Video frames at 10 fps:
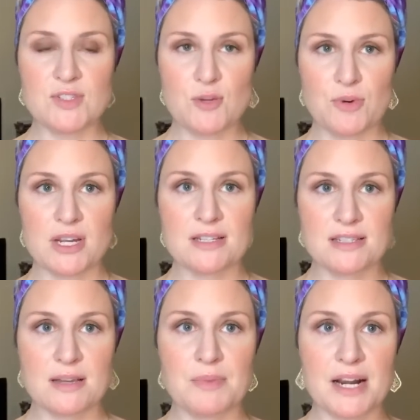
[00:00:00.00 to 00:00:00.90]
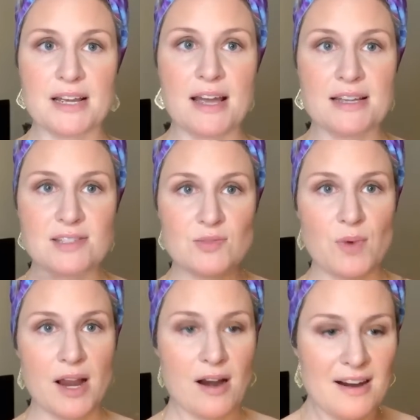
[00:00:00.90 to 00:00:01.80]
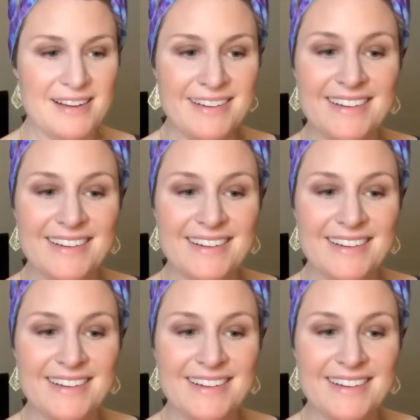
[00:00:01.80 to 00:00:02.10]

super easy, but I swear